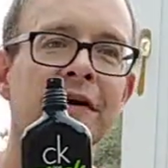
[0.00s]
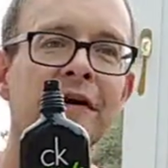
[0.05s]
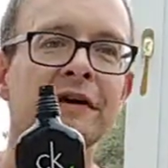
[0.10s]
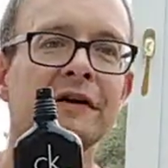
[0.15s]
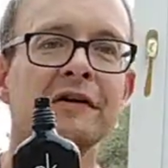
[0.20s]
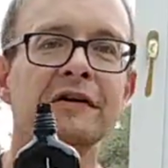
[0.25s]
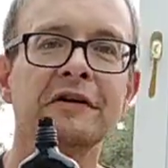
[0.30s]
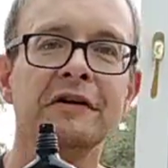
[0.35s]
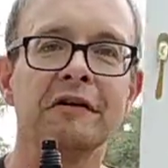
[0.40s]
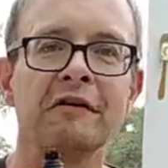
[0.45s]

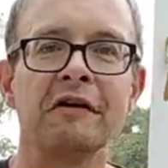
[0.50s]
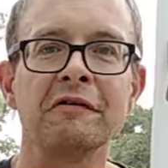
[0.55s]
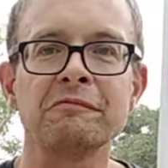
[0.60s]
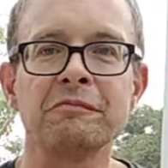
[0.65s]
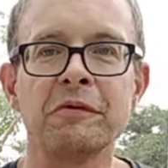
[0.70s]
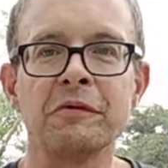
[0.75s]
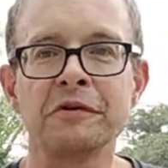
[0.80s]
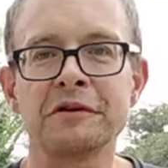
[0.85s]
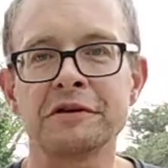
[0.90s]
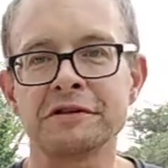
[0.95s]
you know, I've
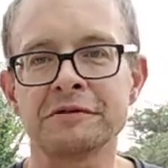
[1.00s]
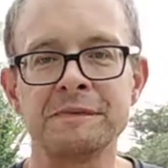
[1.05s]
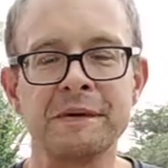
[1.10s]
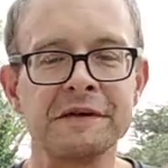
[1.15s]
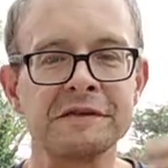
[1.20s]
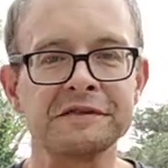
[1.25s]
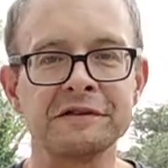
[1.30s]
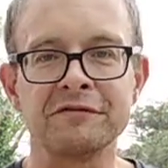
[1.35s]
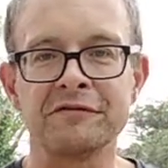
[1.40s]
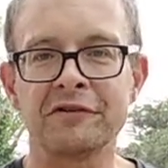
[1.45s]
bought
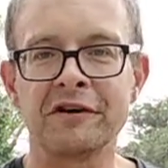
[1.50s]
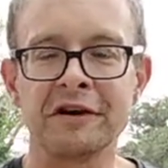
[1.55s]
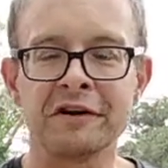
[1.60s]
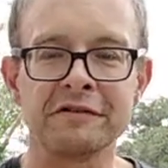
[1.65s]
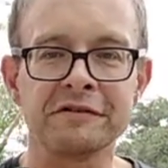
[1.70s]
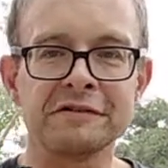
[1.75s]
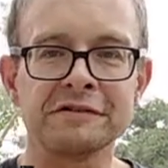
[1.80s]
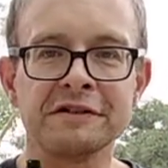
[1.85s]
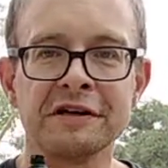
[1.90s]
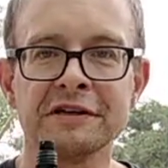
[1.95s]
expensive
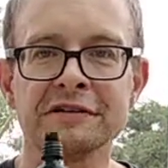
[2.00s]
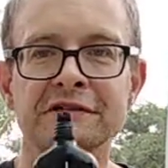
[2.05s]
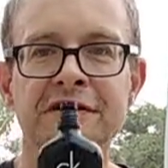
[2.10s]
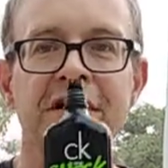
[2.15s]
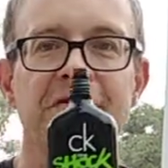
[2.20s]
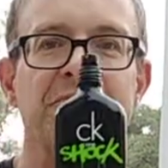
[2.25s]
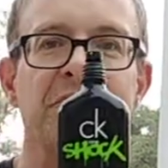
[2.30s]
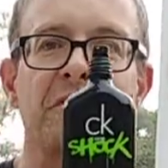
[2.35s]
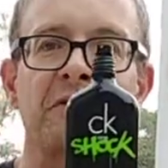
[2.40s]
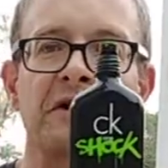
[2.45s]
fragrances and
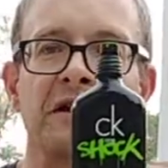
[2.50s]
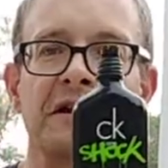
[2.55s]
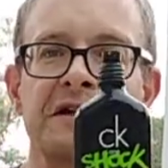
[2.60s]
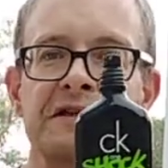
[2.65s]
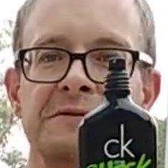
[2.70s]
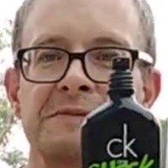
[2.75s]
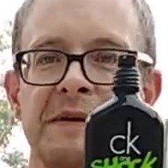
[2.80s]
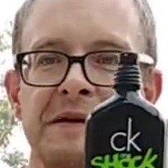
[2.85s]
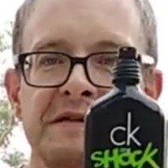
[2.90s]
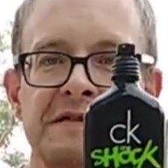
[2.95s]
I've bought
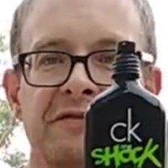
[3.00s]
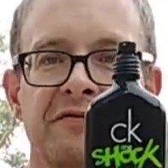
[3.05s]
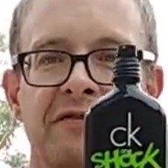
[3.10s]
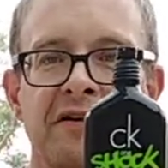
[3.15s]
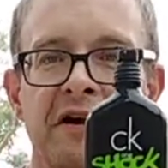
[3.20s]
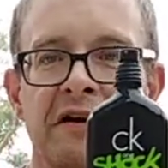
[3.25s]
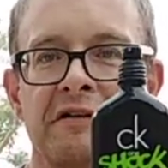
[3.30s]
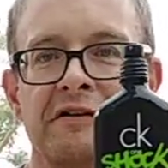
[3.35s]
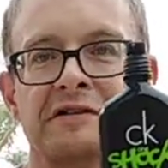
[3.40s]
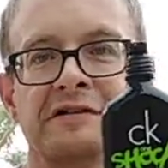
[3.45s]
inexpensive
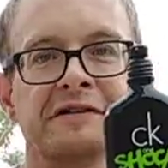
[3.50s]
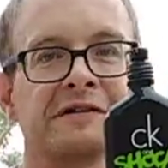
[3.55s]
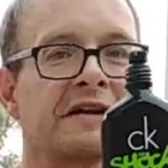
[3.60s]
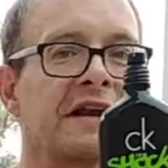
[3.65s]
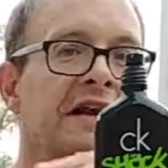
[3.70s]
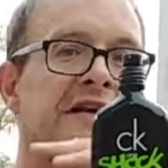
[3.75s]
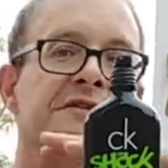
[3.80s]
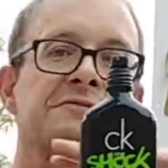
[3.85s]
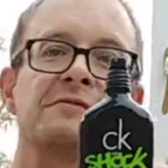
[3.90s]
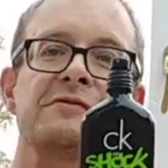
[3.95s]
fragrances, and
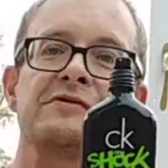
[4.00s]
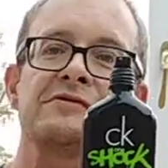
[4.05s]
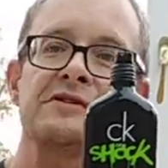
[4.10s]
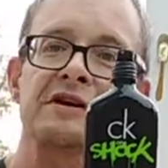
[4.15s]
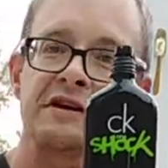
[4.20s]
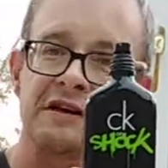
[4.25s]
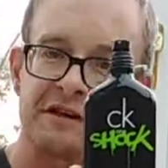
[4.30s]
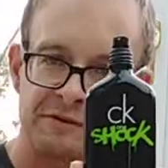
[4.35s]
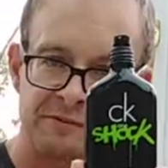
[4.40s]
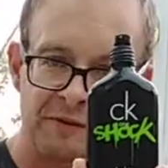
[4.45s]
as we'll see
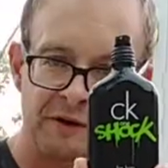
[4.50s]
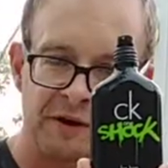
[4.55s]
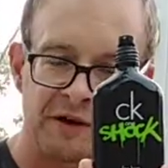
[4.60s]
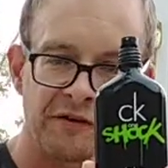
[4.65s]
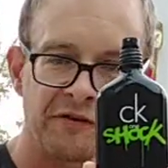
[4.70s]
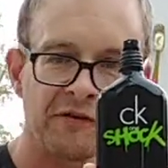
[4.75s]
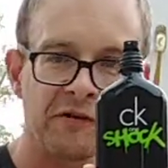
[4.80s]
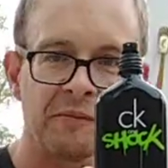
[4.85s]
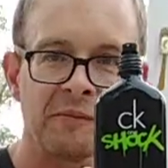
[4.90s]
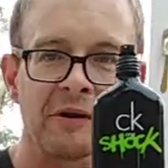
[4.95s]
as we go
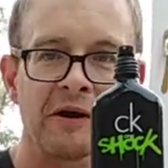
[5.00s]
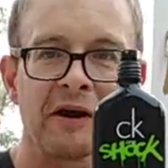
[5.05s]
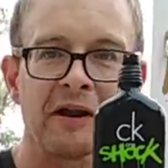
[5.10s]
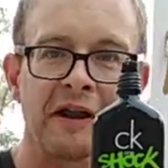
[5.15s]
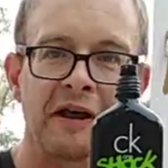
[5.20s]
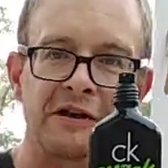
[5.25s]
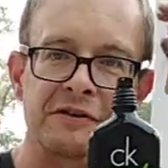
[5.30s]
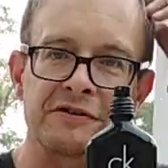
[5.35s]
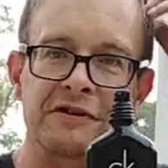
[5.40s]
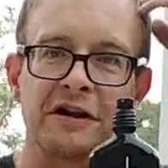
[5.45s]
through my
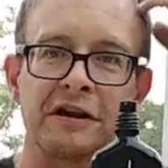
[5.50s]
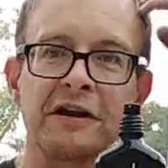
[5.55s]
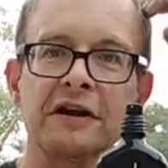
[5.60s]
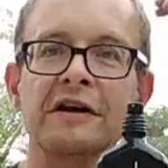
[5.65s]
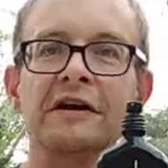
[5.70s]
collection,